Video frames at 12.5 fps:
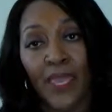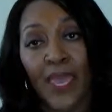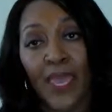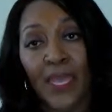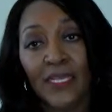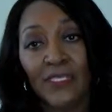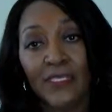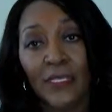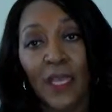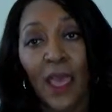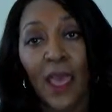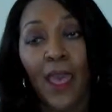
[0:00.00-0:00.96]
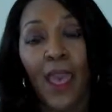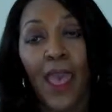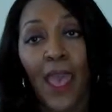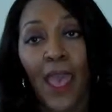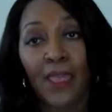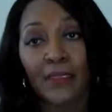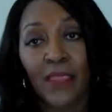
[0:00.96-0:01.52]
is,
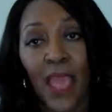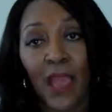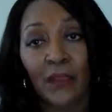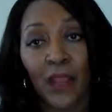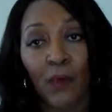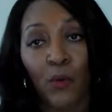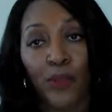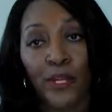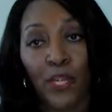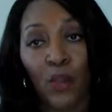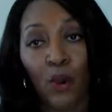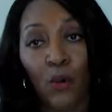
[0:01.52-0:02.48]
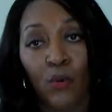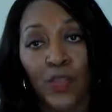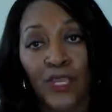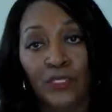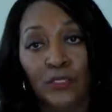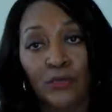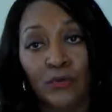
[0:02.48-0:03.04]
and now I want to go
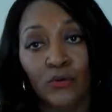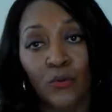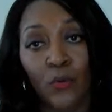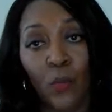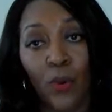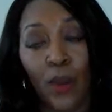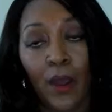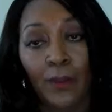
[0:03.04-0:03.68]
into